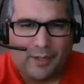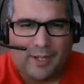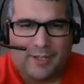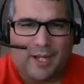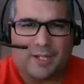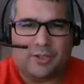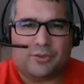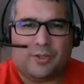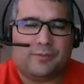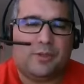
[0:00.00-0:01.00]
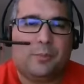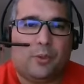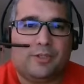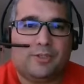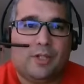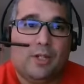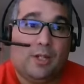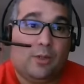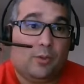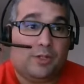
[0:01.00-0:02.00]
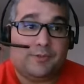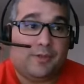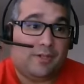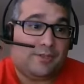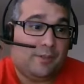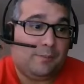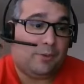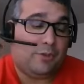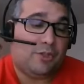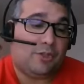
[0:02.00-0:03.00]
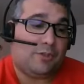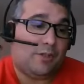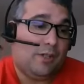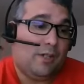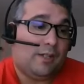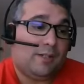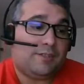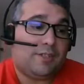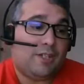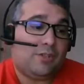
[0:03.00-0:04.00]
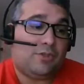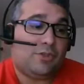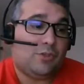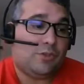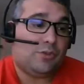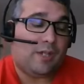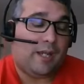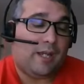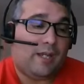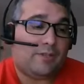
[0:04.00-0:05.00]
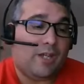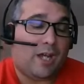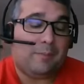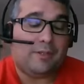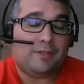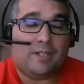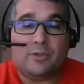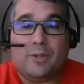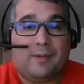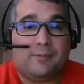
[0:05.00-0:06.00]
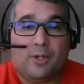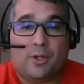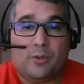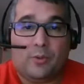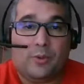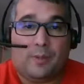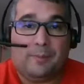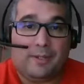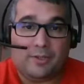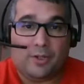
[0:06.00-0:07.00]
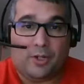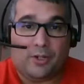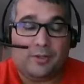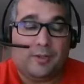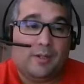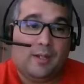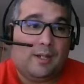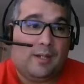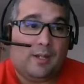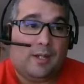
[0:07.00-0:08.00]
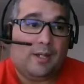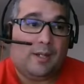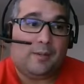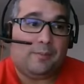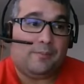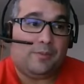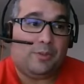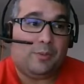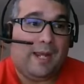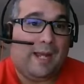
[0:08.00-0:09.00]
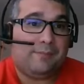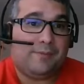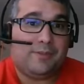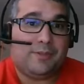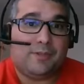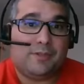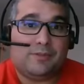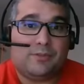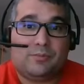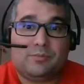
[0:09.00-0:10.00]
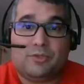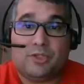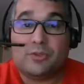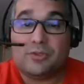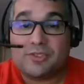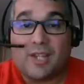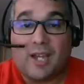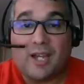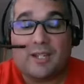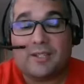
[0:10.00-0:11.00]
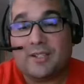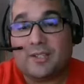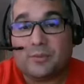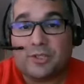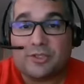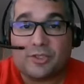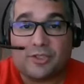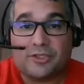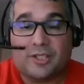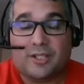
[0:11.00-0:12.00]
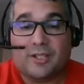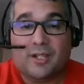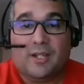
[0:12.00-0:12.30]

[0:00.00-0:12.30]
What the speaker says: and not use our viewpoints? Well, it's very simple. Let's say you choose a topic that you have no opinion on. You would have to choose a side and research it